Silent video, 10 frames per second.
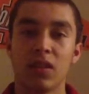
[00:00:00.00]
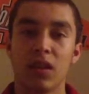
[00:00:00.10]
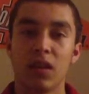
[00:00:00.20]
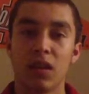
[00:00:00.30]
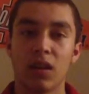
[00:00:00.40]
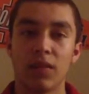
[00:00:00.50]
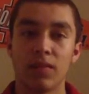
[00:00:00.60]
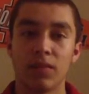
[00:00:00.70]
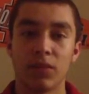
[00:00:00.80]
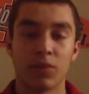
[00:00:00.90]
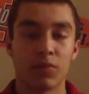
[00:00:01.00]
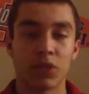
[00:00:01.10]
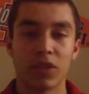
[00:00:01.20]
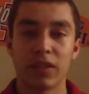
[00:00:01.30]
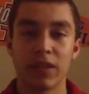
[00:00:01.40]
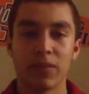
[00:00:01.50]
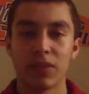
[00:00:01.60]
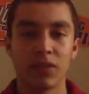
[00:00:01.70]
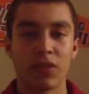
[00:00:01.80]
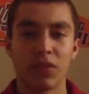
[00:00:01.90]
um, you know, child labor, and
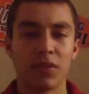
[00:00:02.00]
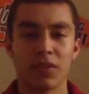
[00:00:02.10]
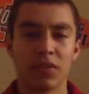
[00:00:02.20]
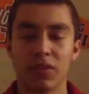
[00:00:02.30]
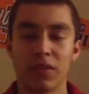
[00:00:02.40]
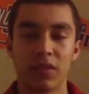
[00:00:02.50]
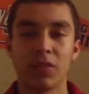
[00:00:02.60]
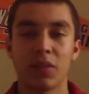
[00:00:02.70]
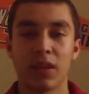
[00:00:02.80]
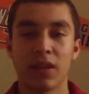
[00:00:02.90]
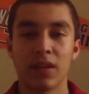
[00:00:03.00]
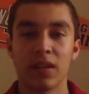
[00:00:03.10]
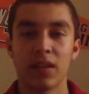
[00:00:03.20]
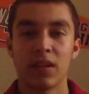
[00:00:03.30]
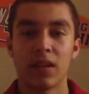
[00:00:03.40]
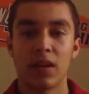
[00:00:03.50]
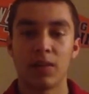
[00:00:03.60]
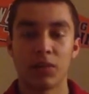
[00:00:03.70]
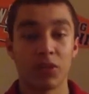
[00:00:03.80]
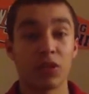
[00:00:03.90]
there's all these other things going on. Um,
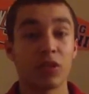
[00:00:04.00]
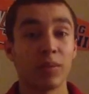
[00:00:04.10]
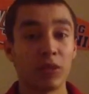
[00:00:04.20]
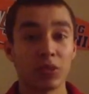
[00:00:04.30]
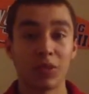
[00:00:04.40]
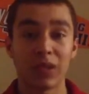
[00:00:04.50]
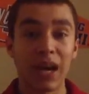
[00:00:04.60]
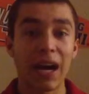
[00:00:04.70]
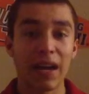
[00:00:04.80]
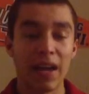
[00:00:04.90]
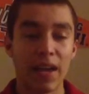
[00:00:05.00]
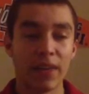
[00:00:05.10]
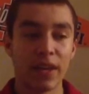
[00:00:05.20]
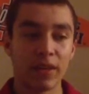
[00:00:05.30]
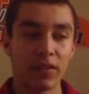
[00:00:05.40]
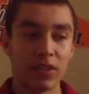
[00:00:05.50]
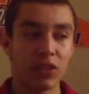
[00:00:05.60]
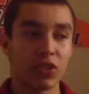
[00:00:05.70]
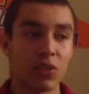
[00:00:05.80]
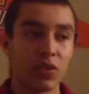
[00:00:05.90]
so they're exposed to a lot, and then these
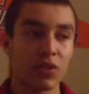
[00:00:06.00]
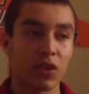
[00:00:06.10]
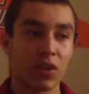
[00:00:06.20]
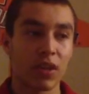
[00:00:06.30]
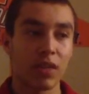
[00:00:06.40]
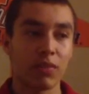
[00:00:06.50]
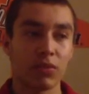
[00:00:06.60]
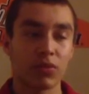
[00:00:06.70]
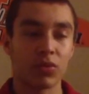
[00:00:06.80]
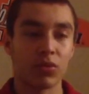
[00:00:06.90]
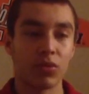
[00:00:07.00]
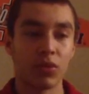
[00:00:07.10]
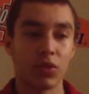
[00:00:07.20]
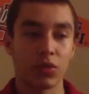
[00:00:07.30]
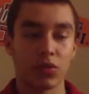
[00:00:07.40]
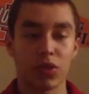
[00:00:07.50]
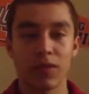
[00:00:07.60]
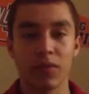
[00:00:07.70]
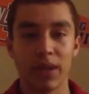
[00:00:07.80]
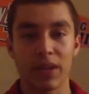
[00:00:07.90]
students aren't able to, you know,
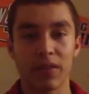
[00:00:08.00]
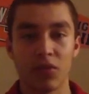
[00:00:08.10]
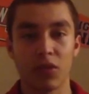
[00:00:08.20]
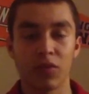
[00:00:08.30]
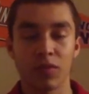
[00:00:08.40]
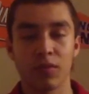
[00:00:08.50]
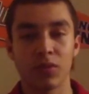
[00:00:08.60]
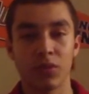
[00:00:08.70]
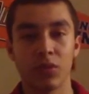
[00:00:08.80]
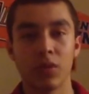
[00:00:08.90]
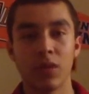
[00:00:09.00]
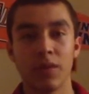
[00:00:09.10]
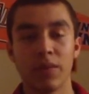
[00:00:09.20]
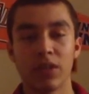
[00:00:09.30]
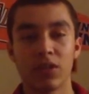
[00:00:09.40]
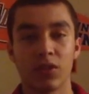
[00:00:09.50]
travel back and forth from school because the